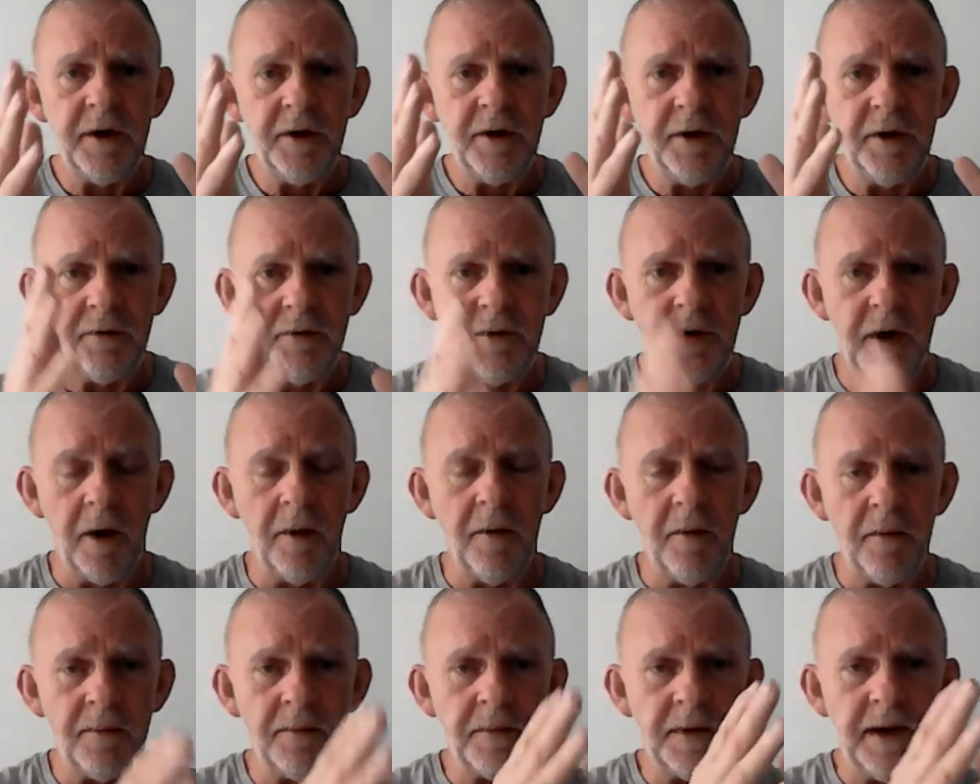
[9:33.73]
You
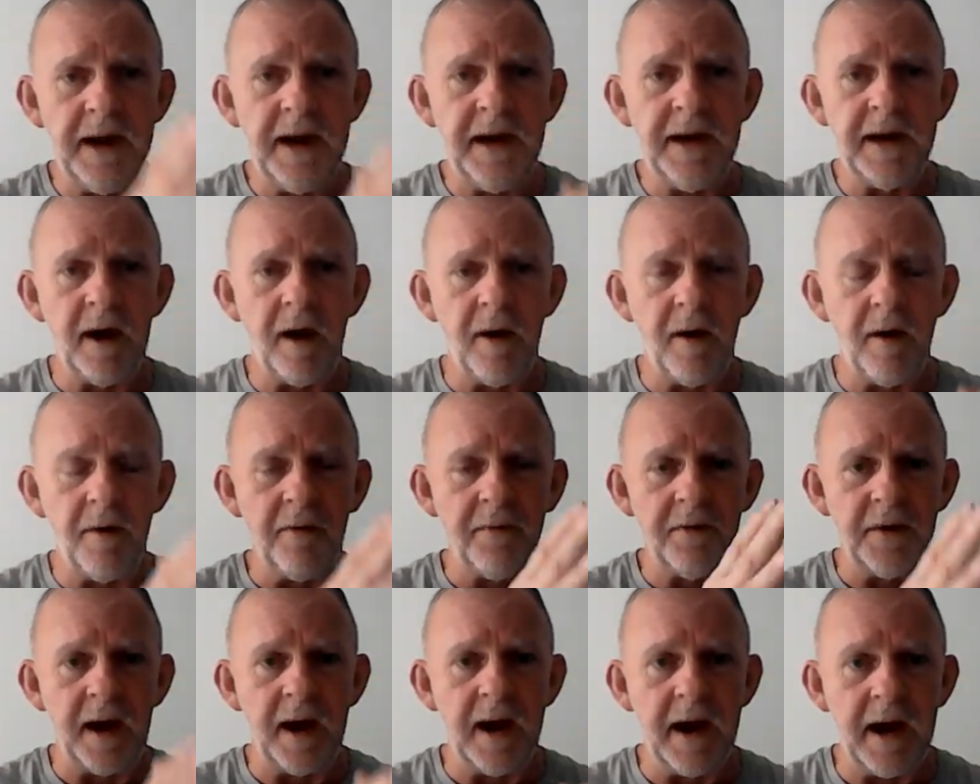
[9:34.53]
don't need
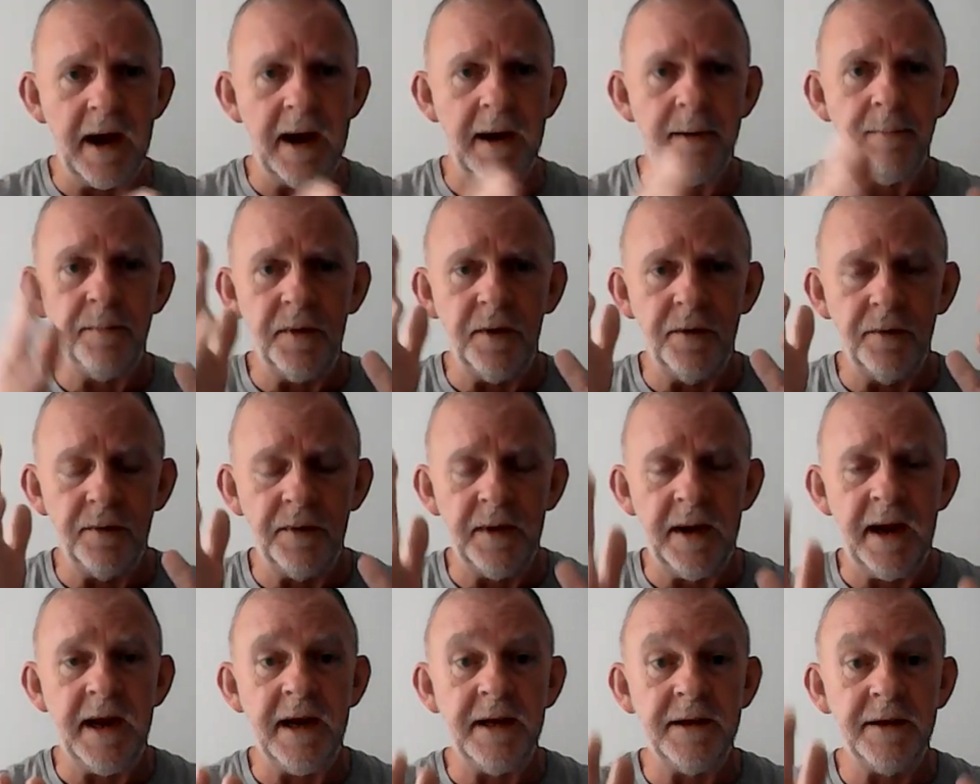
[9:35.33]
all the hype. You
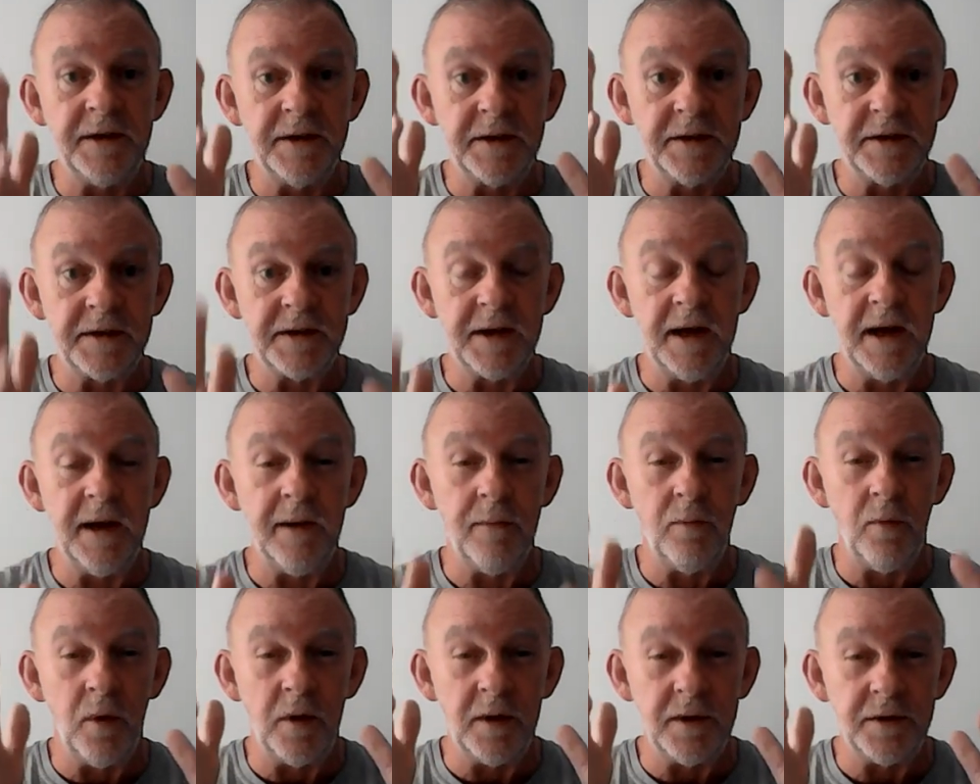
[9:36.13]
need to
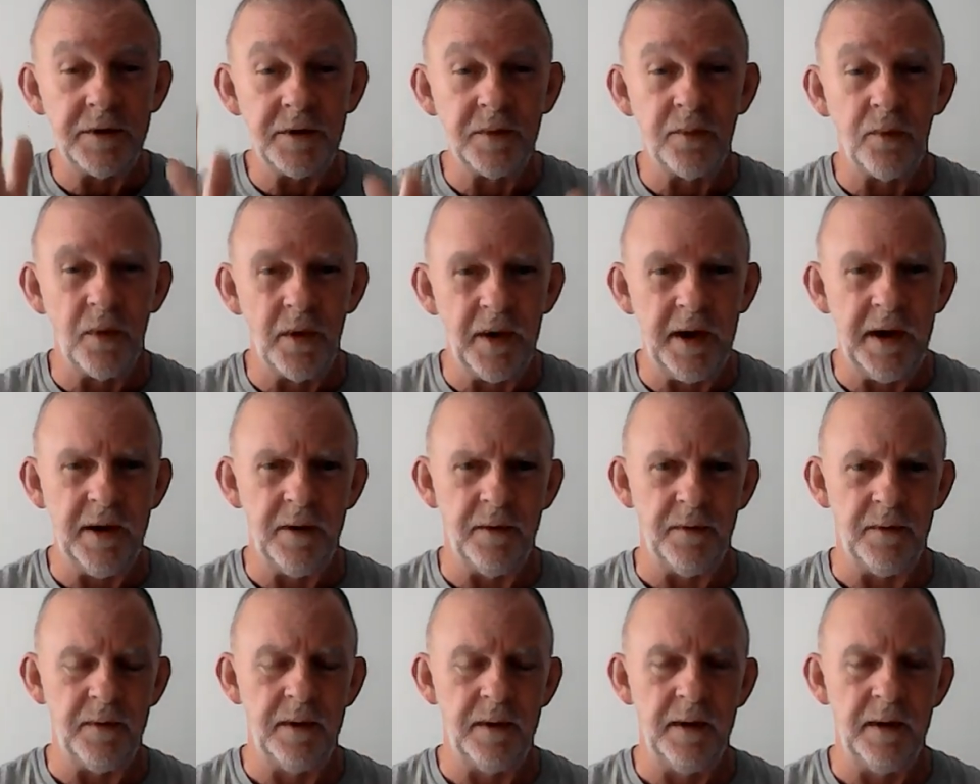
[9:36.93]
see what's real.